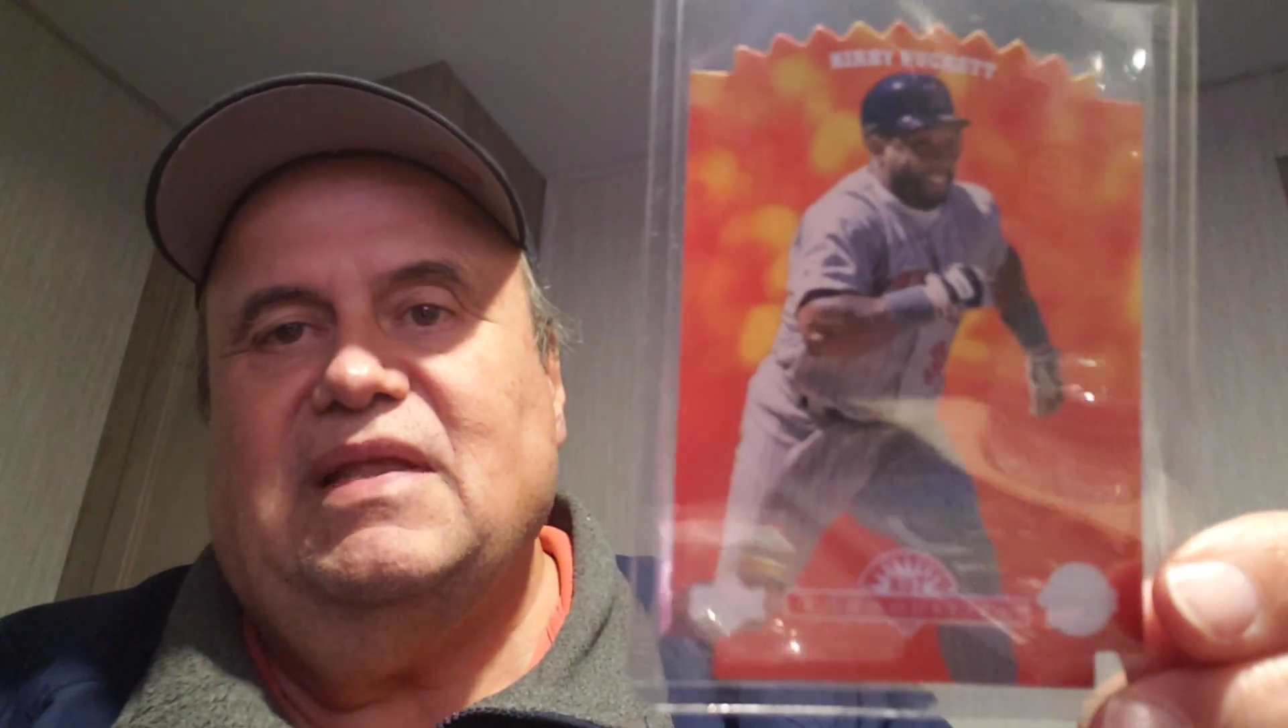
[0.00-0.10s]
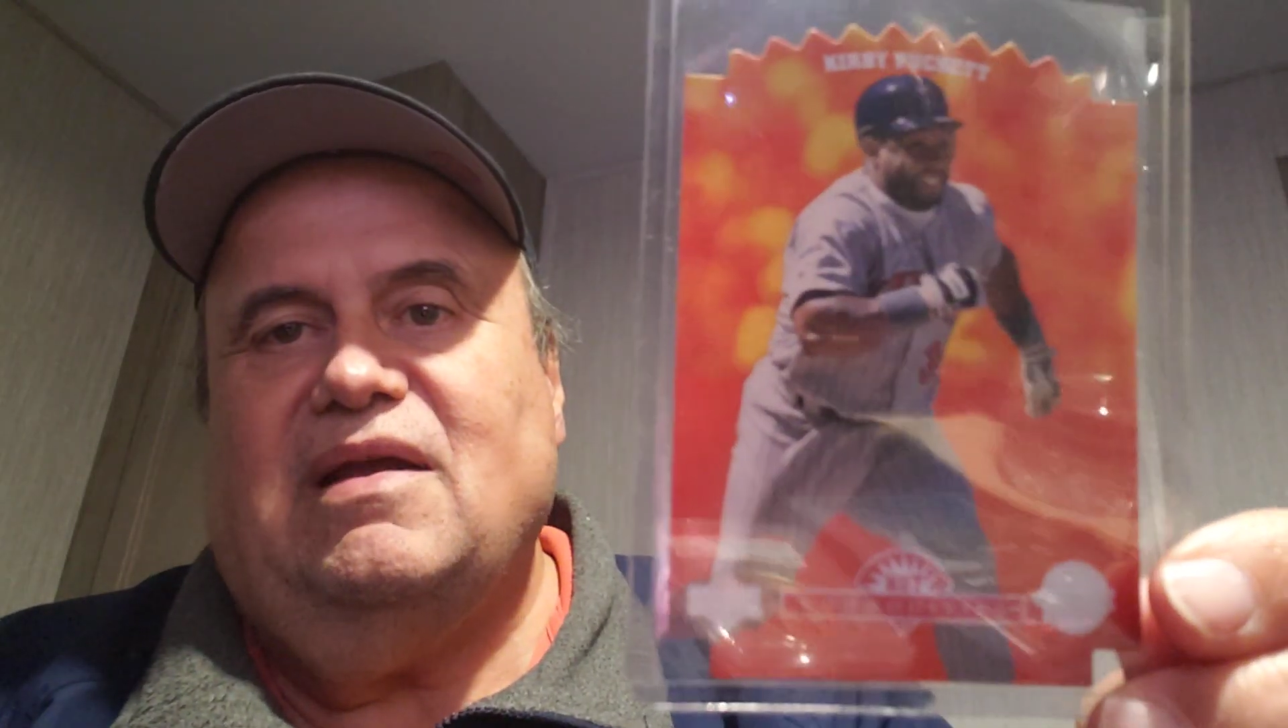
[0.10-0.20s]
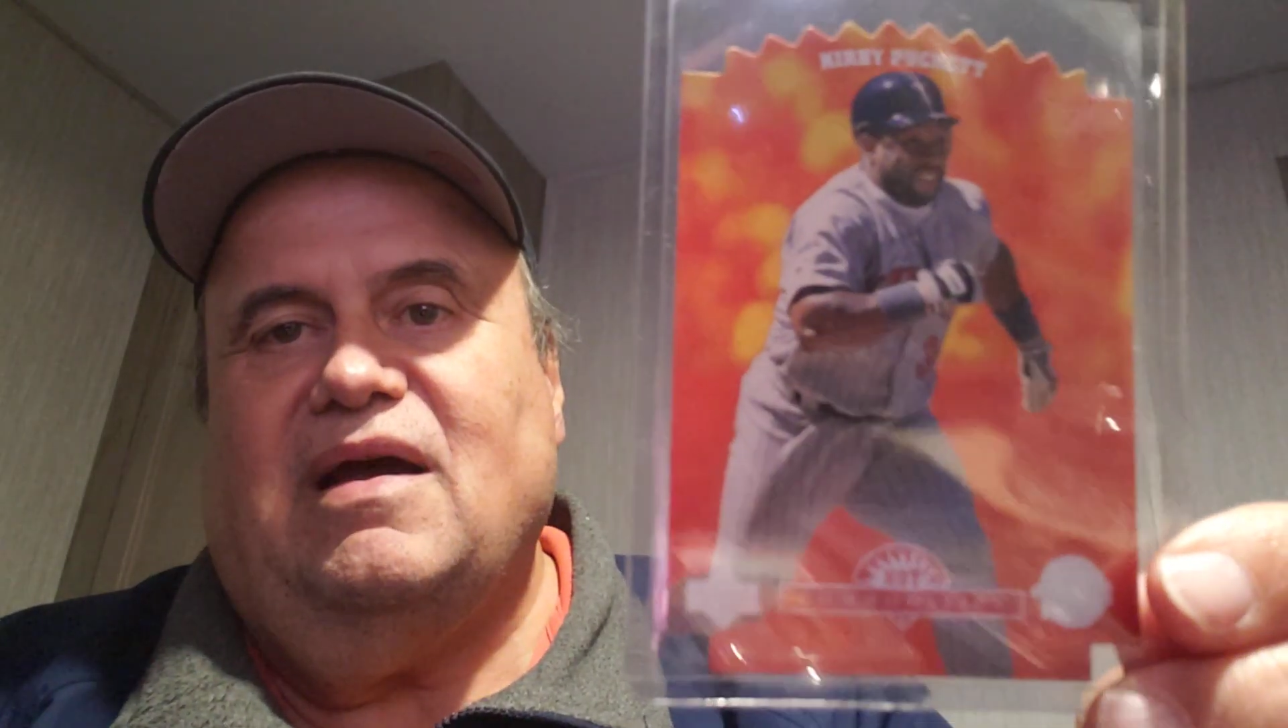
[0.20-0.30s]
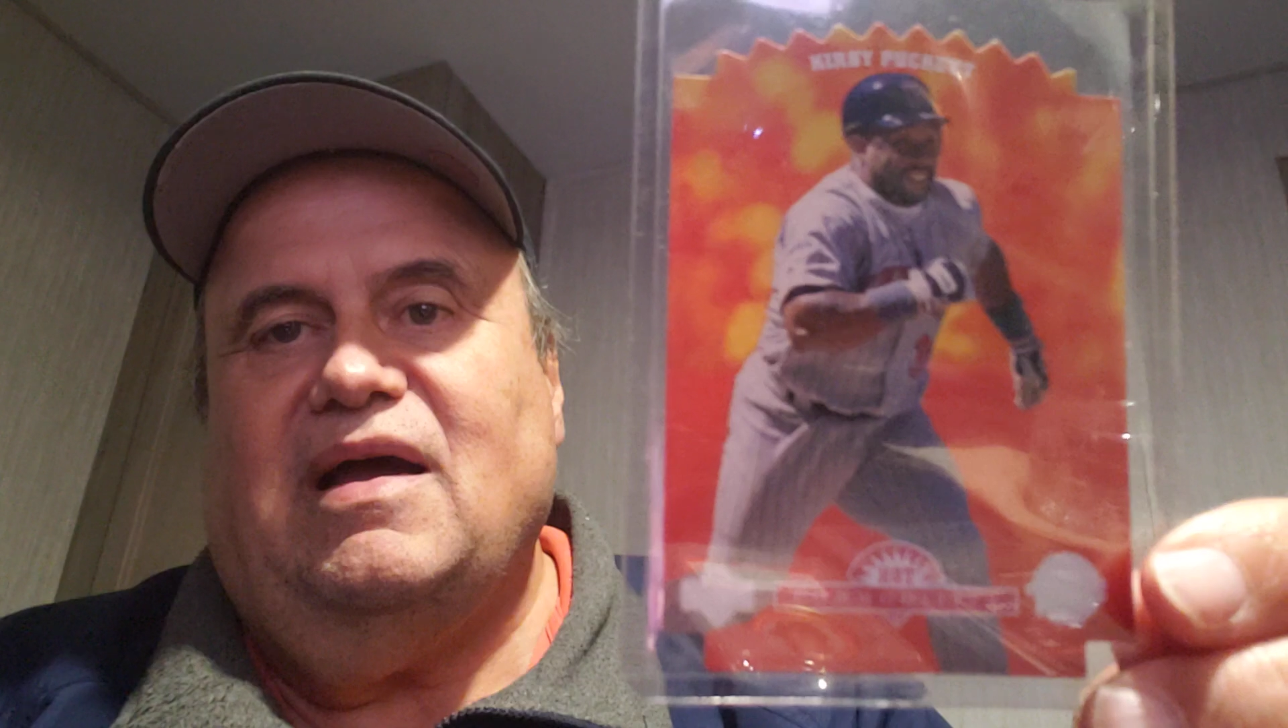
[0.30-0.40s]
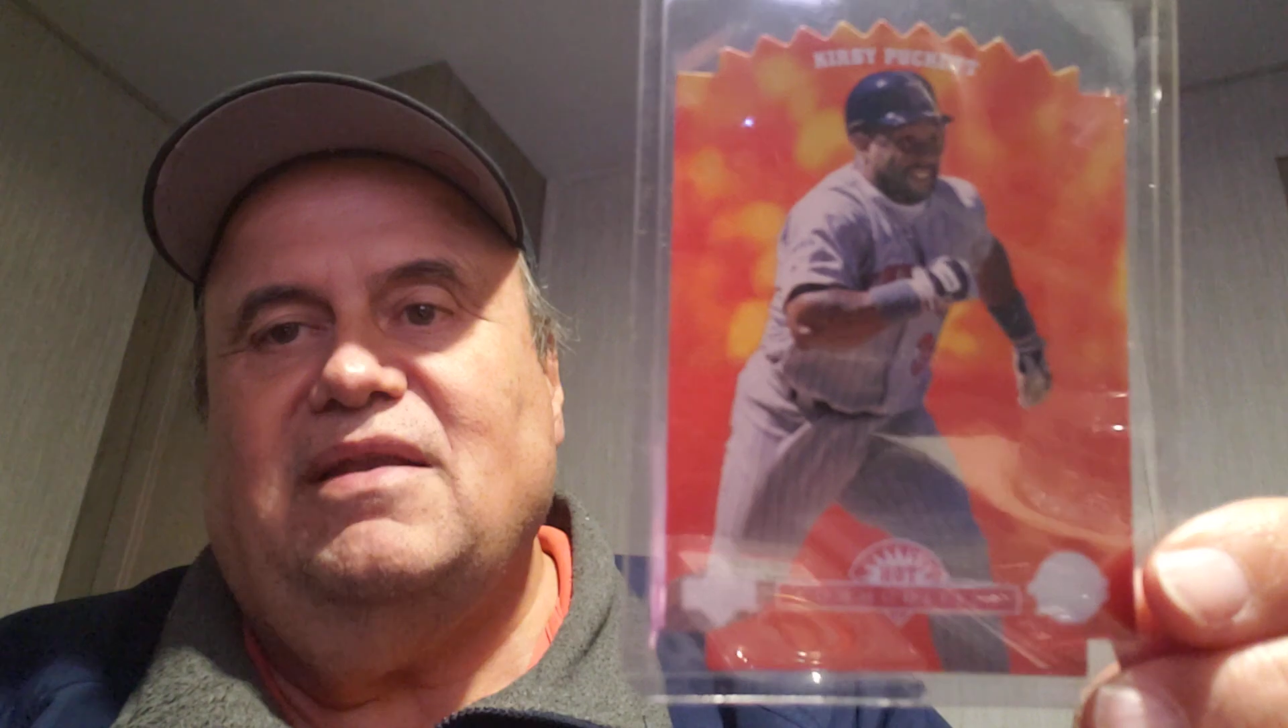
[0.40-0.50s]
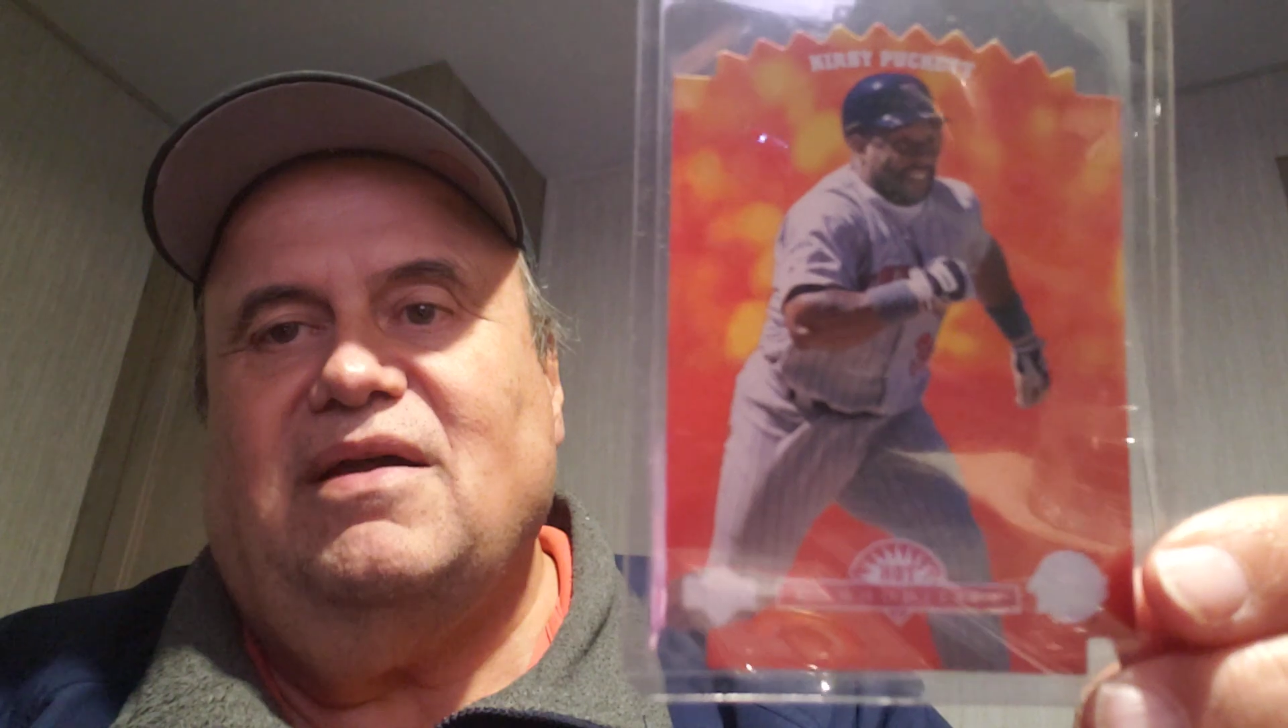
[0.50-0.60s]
Hot,